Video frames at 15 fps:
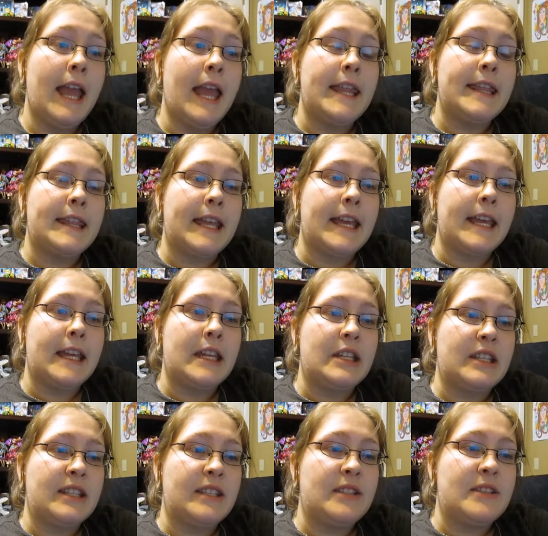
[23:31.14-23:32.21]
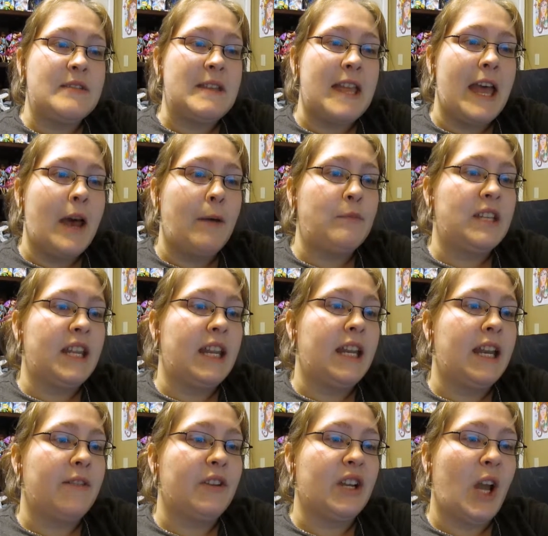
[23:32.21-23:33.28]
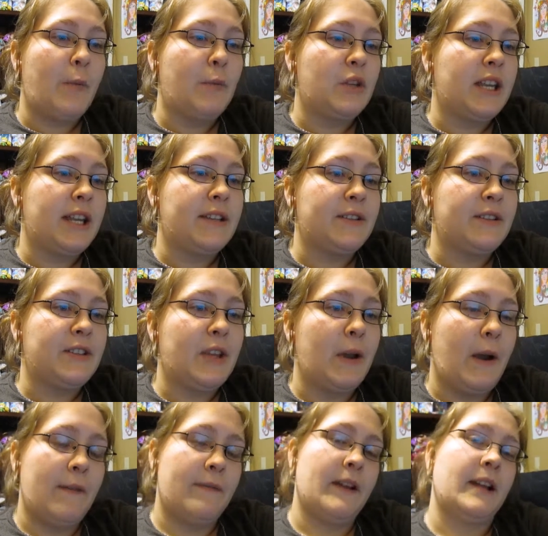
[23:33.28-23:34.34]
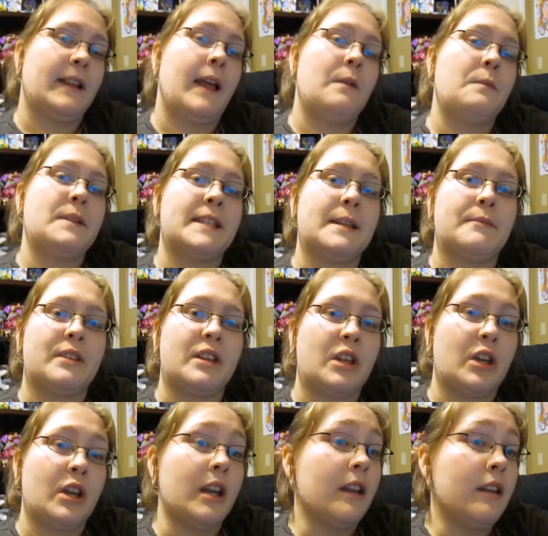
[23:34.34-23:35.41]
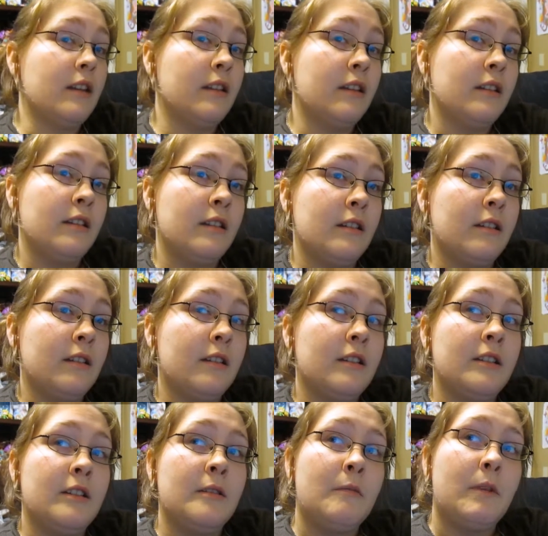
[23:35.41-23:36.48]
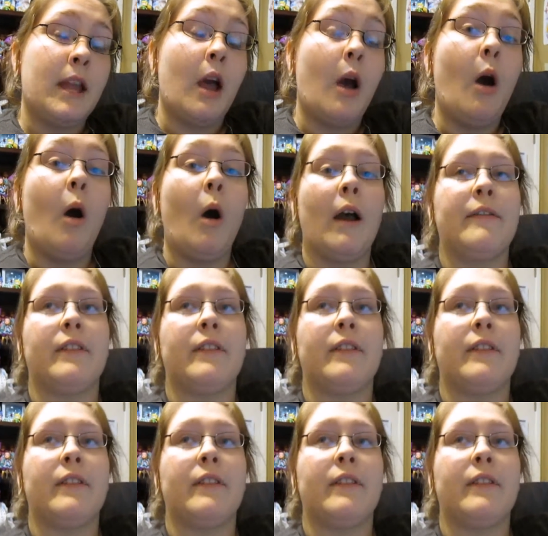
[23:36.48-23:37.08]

And then just update it every couple days or so. I figure that would be something good. But yeah, oh, I